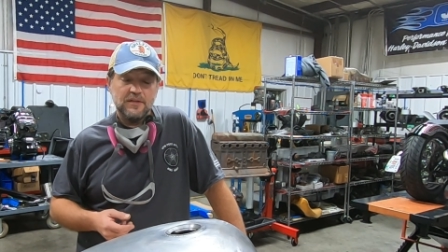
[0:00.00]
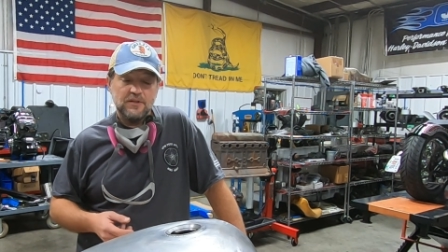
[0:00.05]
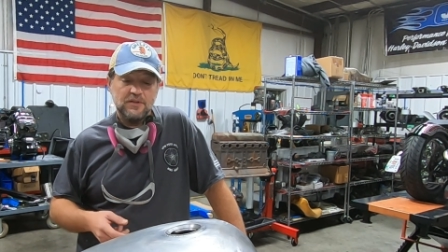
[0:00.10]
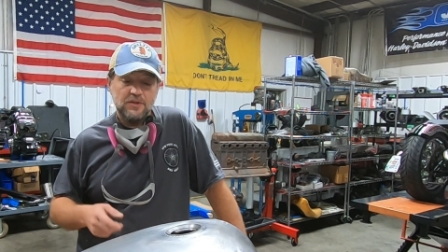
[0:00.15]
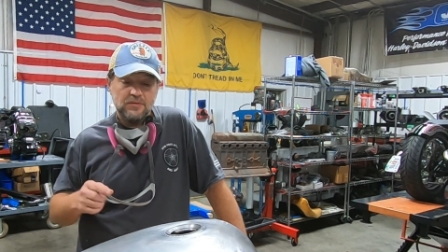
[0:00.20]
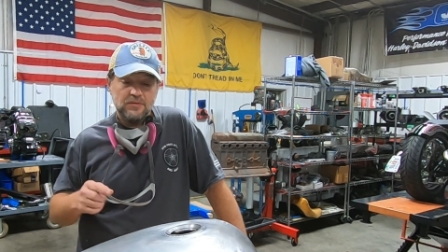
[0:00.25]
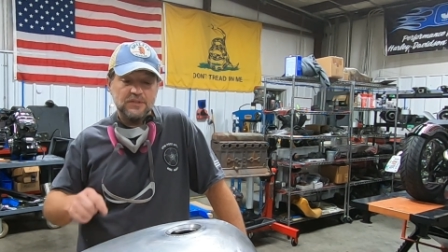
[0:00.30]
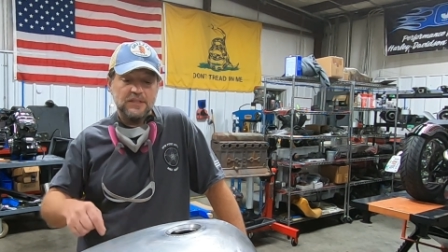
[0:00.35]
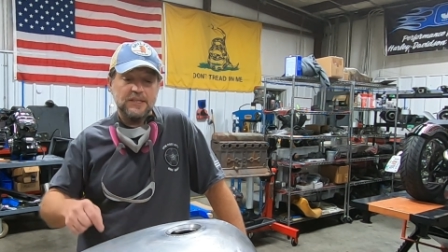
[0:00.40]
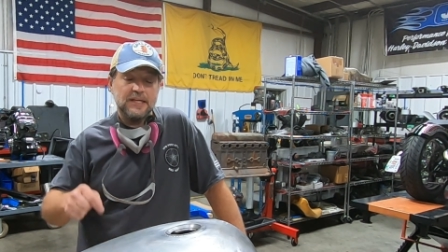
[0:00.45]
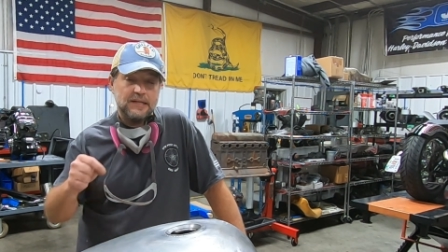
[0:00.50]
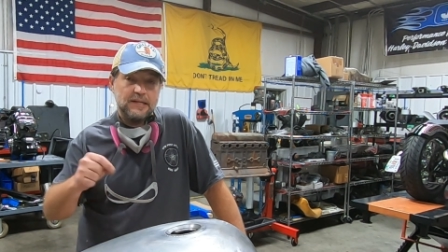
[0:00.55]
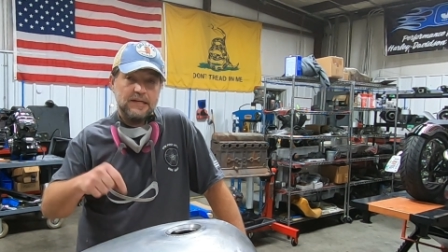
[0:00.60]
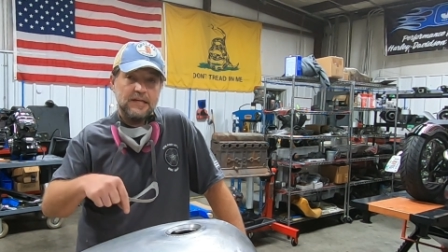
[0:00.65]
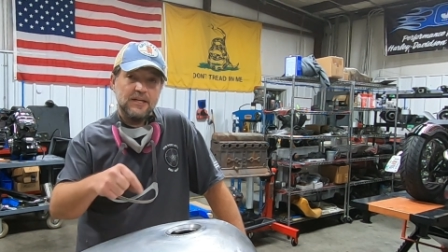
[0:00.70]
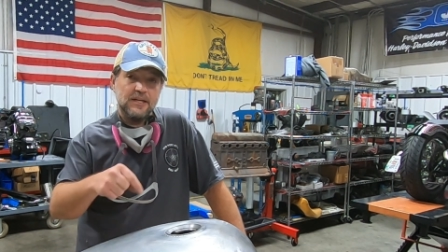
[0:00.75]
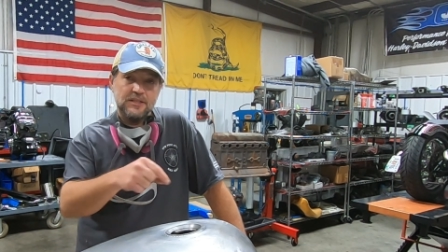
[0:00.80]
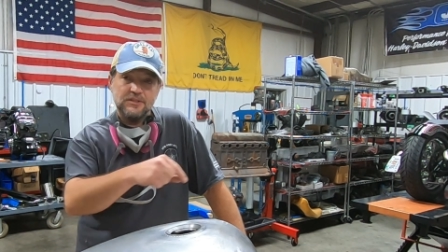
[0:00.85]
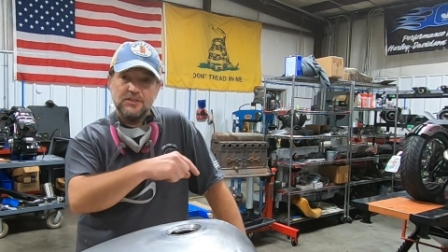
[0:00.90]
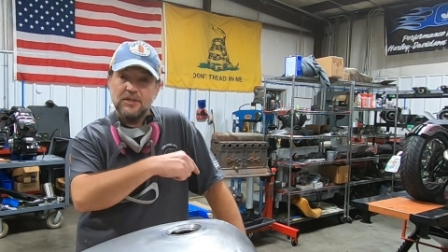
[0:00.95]
using it
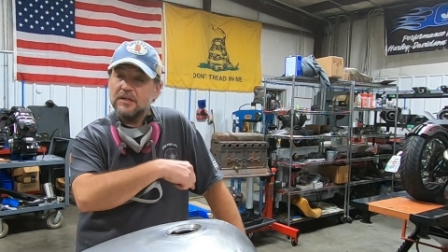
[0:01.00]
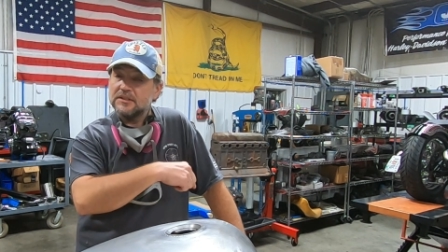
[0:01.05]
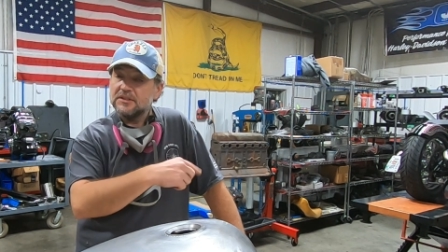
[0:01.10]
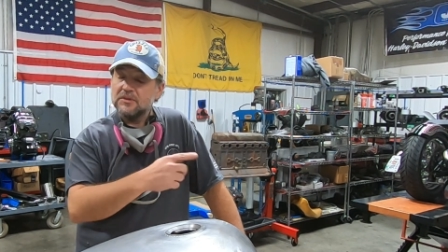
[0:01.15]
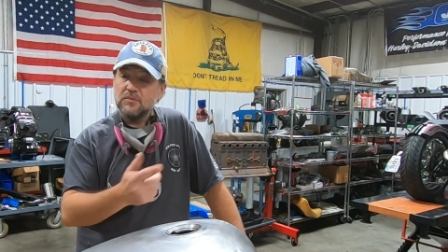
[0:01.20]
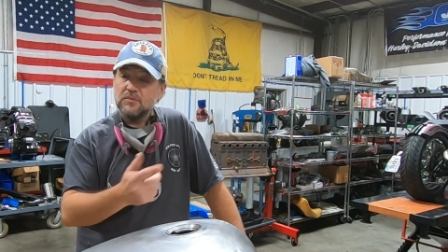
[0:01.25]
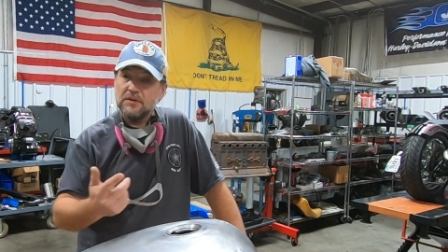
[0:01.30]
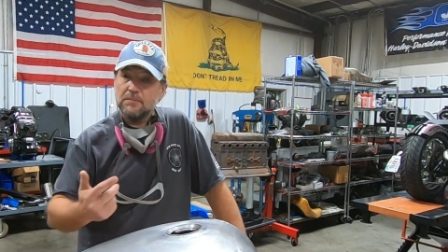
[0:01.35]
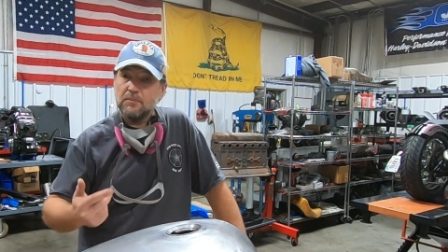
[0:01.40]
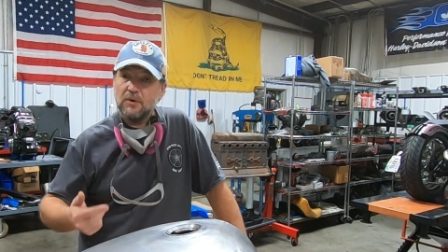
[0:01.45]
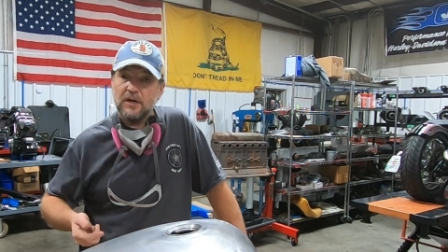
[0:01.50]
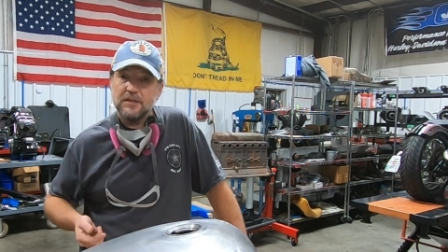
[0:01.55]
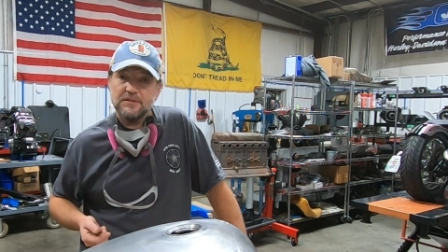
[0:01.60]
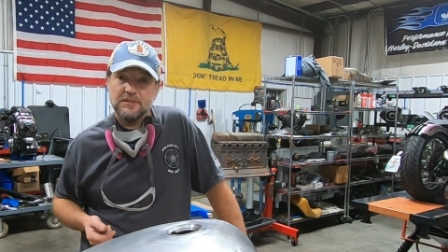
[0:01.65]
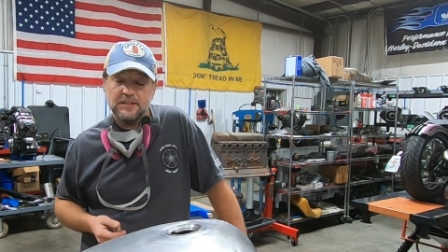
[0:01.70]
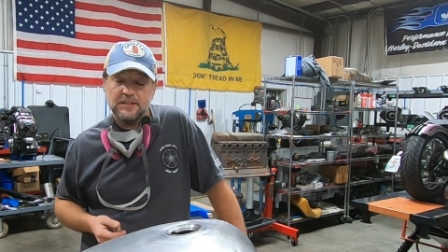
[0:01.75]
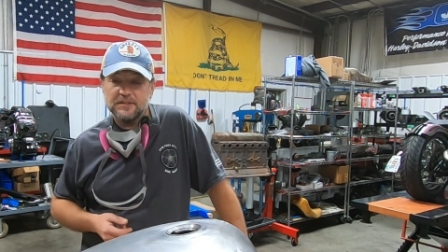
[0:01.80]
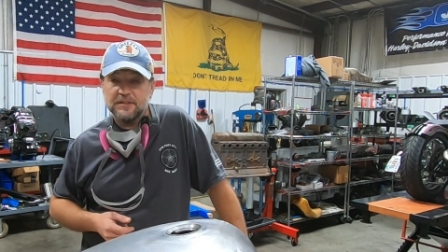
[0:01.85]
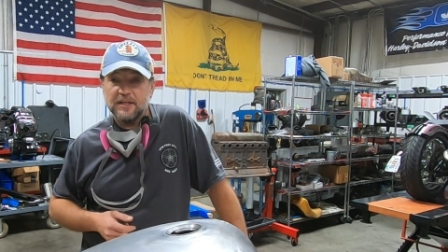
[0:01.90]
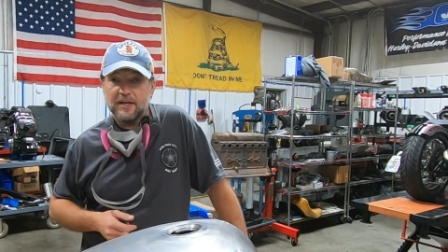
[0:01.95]
in conjunction with the
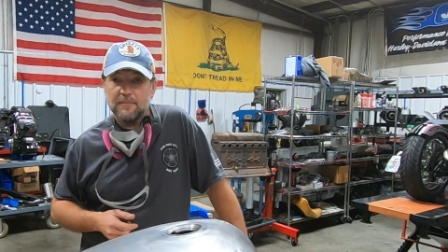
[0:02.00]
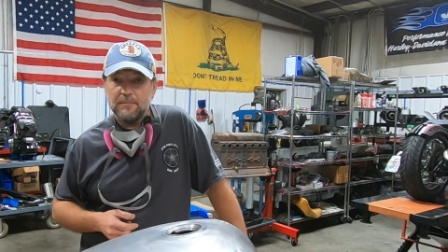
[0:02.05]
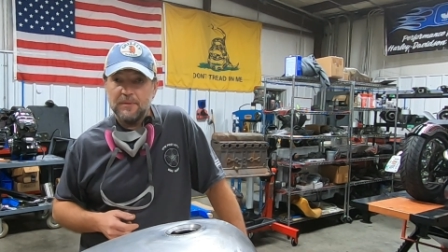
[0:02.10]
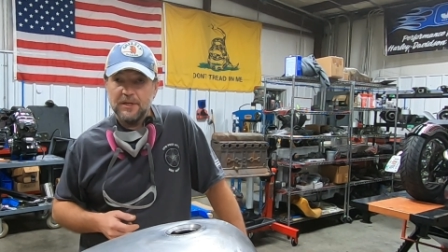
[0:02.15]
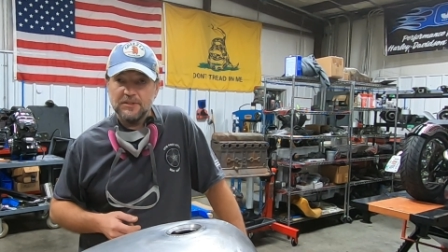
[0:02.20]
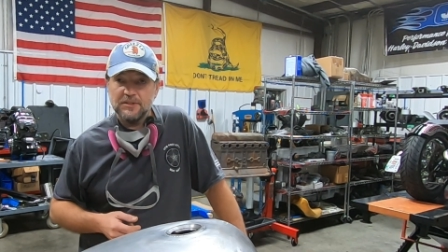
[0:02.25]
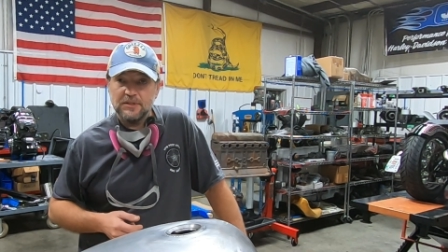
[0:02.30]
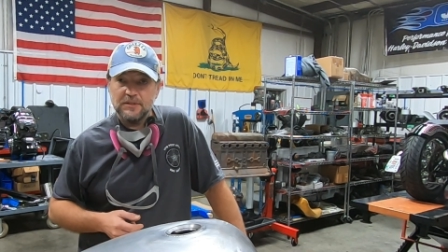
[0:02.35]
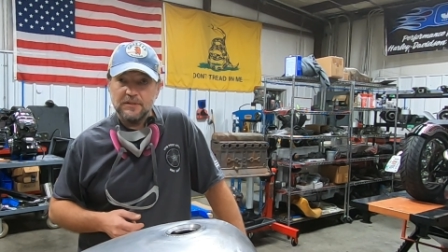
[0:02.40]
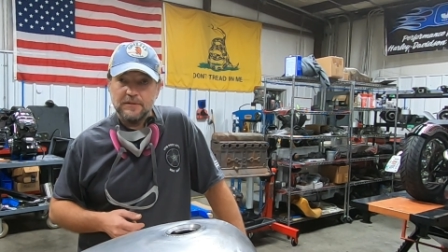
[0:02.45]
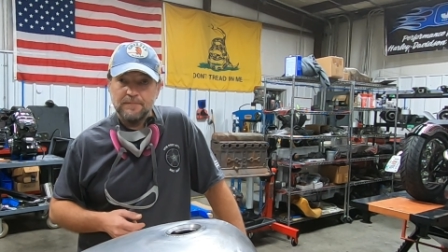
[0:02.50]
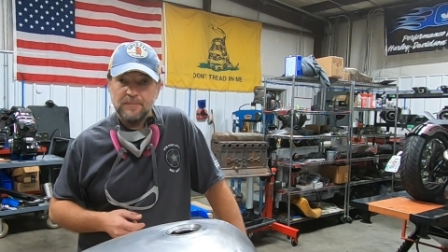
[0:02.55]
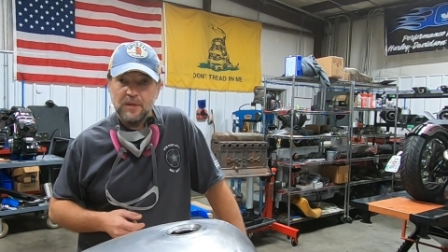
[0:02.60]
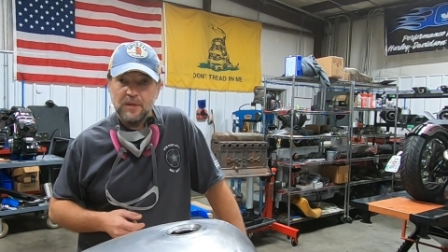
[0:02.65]
process that I mentioned.